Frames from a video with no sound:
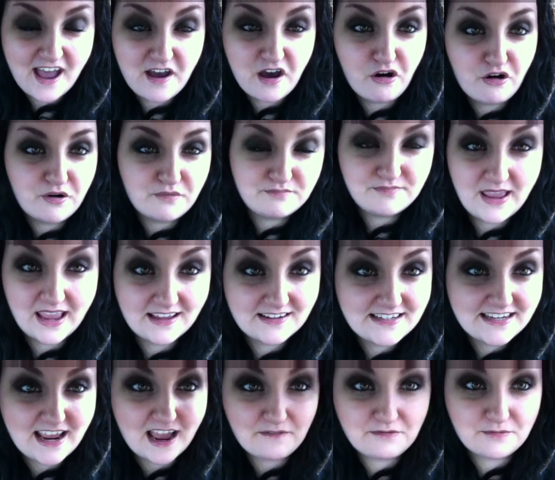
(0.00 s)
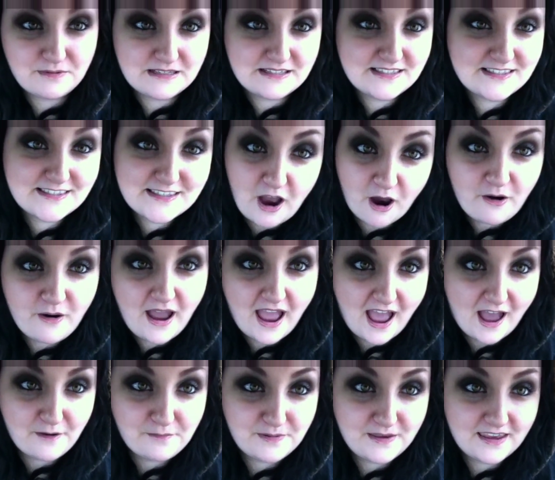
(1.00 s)
Oh, Mandy, I'm going to be so
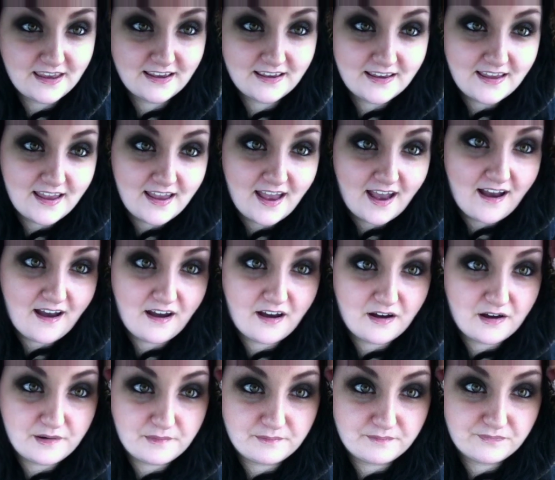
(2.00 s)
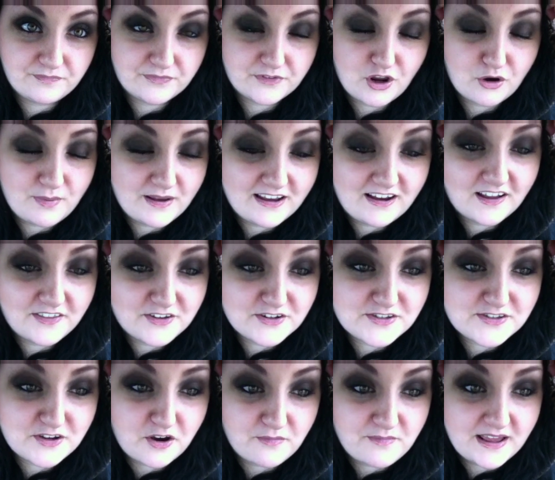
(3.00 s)
happy. Oh my God, there's
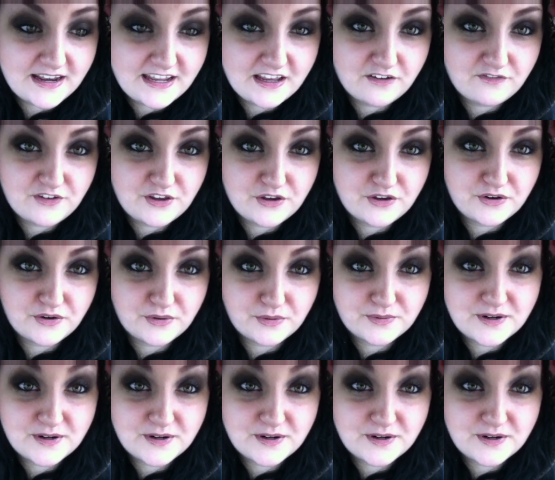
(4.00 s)
so many of you.